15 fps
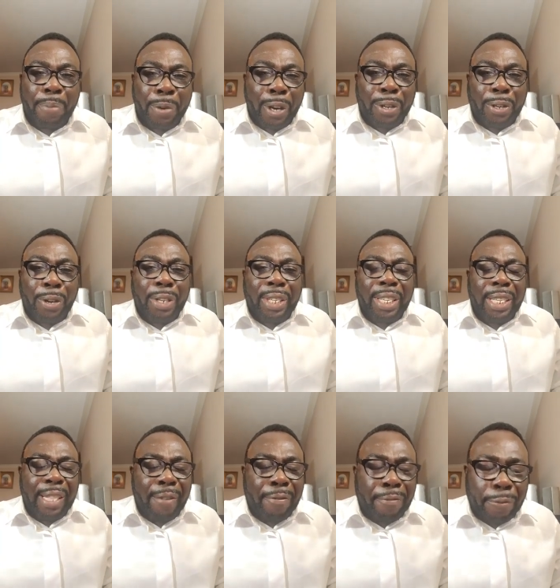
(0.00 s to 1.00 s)
precious is
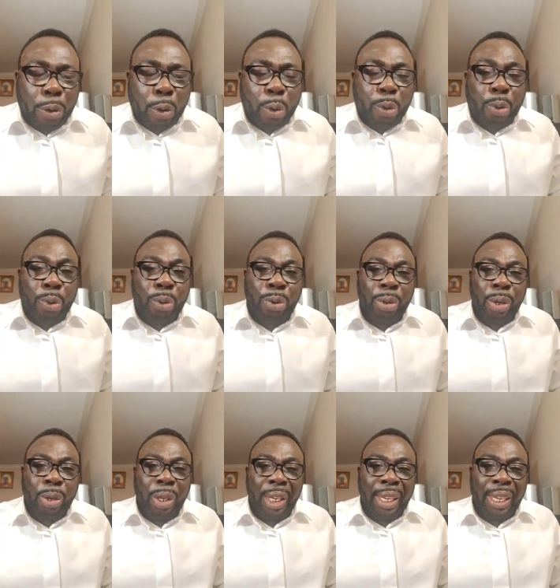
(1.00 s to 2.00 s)
the flow
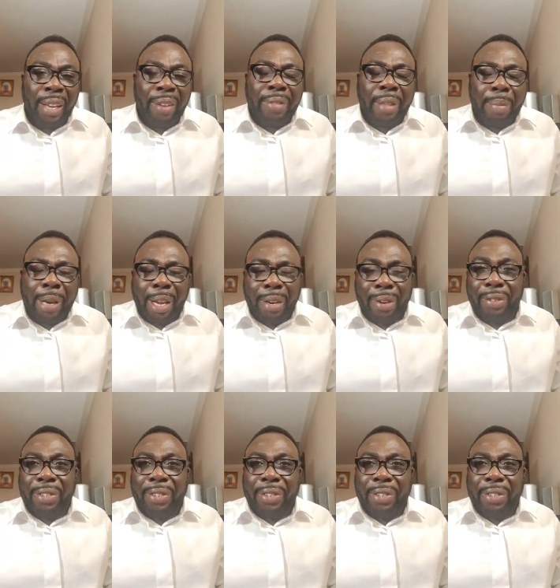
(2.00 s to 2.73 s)
of the blood of